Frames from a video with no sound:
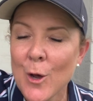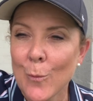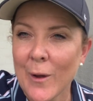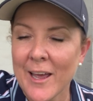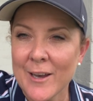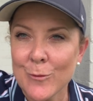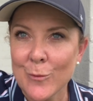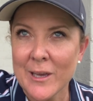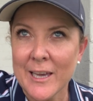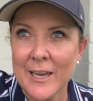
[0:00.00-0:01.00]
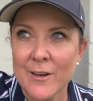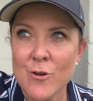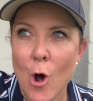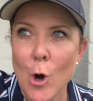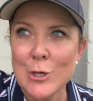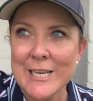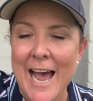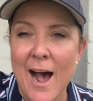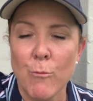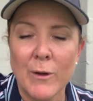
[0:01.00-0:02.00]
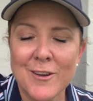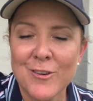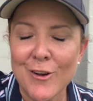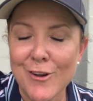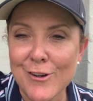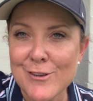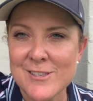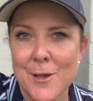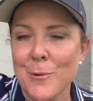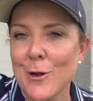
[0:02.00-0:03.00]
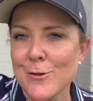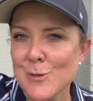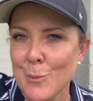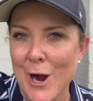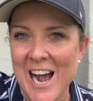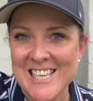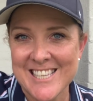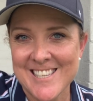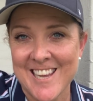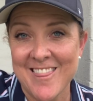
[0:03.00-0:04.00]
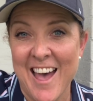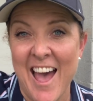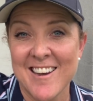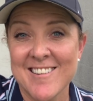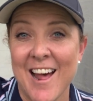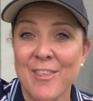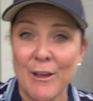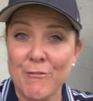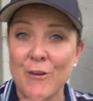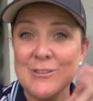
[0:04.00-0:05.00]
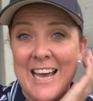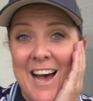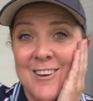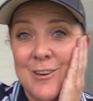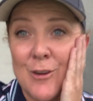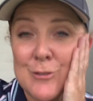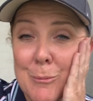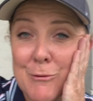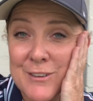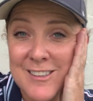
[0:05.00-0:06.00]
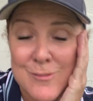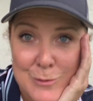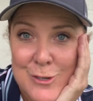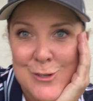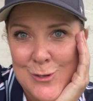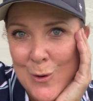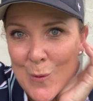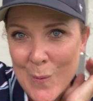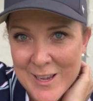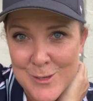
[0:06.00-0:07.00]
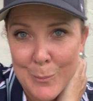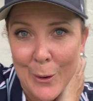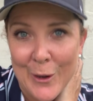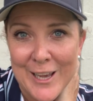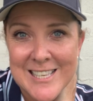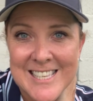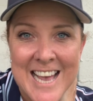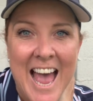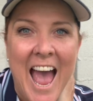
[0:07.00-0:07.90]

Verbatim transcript: when we knocked out windows, there were no surprises in that nothing fell down on top of us, which is always a bonus.